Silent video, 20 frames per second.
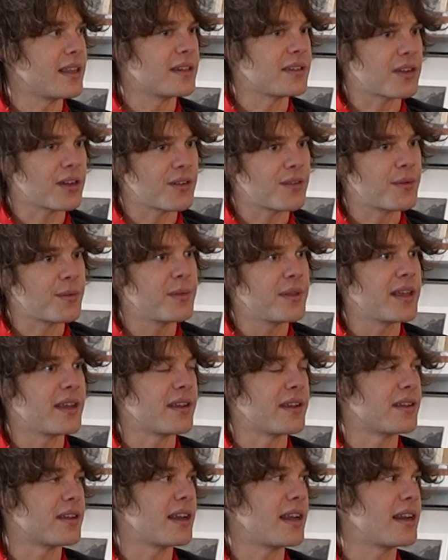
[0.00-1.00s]
then go from
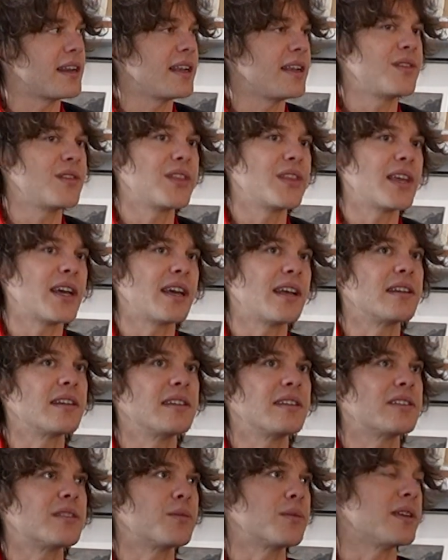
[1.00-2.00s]
there. And even
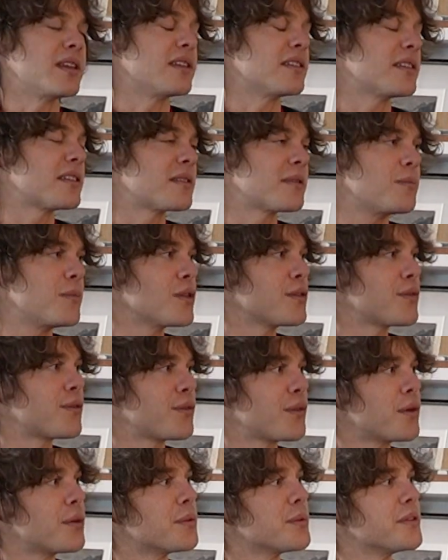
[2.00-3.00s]
that is a win. Just move
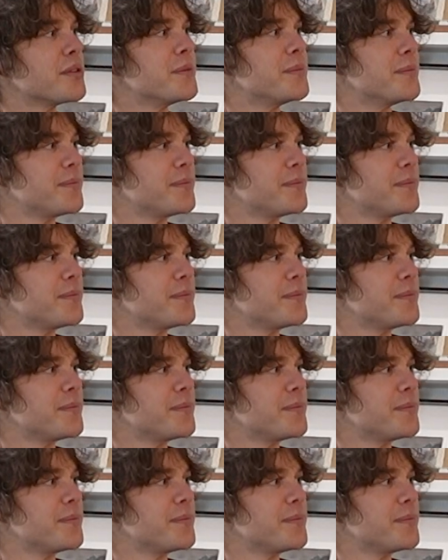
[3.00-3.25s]
forward.